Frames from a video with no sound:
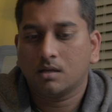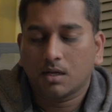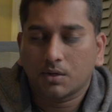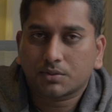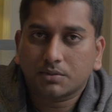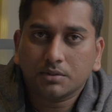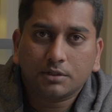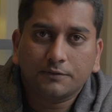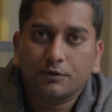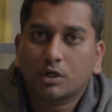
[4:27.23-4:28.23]
was going
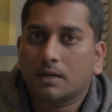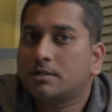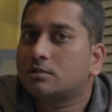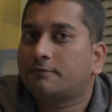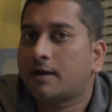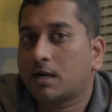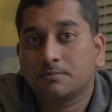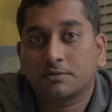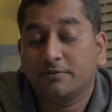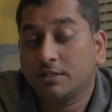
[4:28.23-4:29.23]
through a few comments of
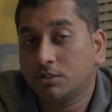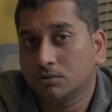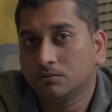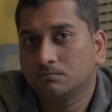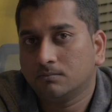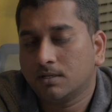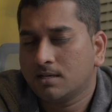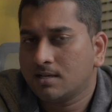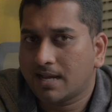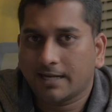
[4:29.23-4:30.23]
Adam's video,
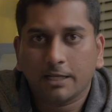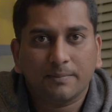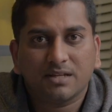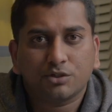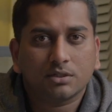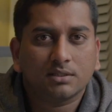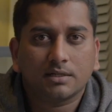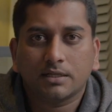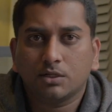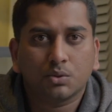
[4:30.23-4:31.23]
and he mentioned that
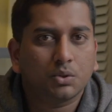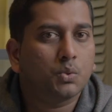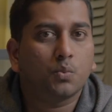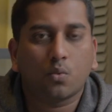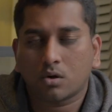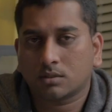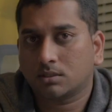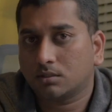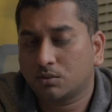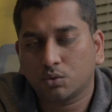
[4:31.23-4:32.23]
he don't know what
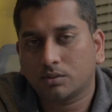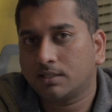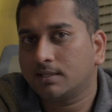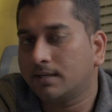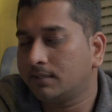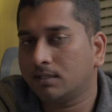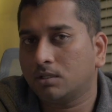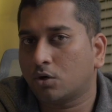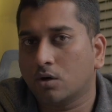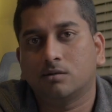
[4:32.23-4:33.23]
cooking until the
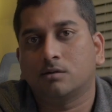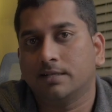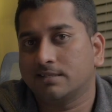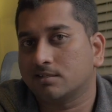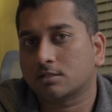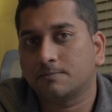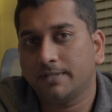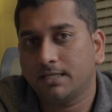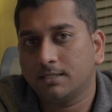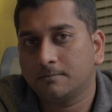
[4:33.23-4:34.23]
oil releases
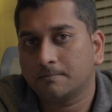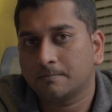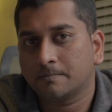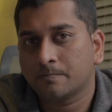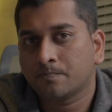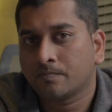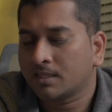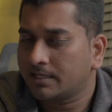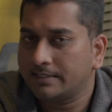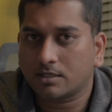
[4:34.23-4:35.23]
mean.
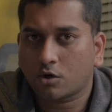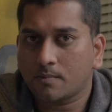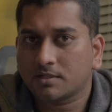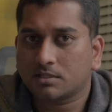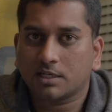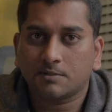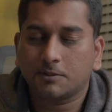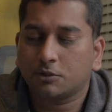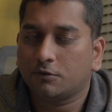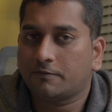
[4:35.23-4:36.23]
It's a common statement
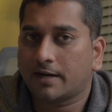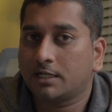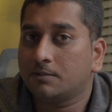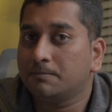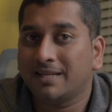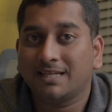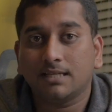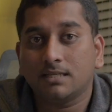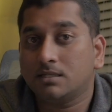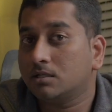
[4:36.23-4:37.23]
you'll find in many
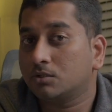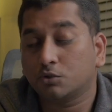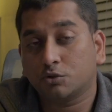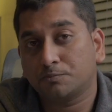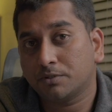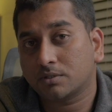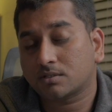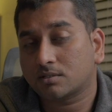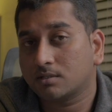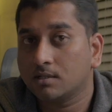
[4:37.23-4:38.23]
Indian
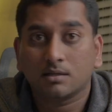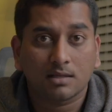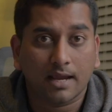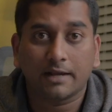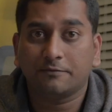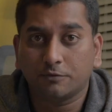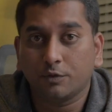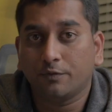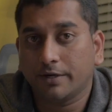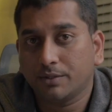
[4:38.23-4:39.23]
cookbooks and food
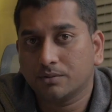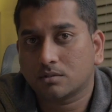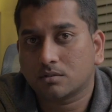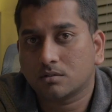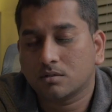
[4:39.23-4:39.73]
videos.